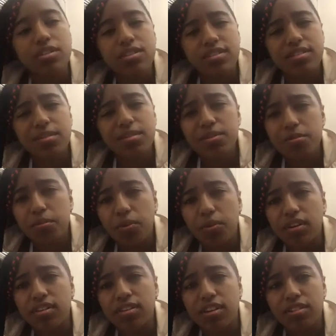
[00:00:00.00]
seems
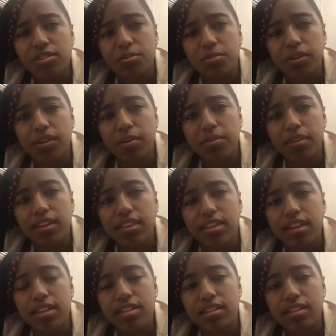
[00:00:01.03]
important to also bring up like the
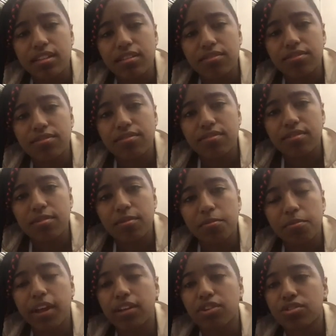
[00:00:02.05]
idea of
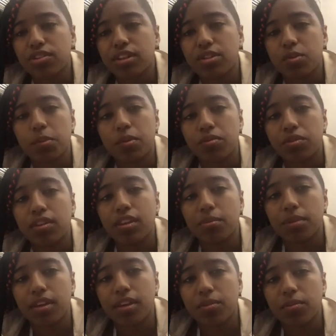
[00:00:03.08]
Black trans women really
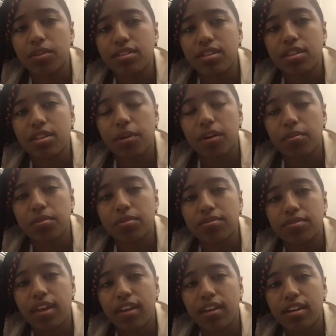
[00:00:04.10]
being the ones at the bottom of
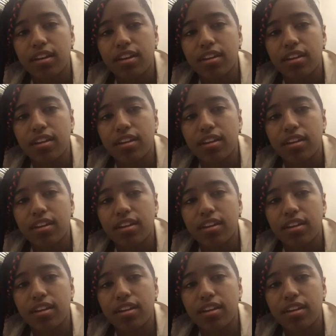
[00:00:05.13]
that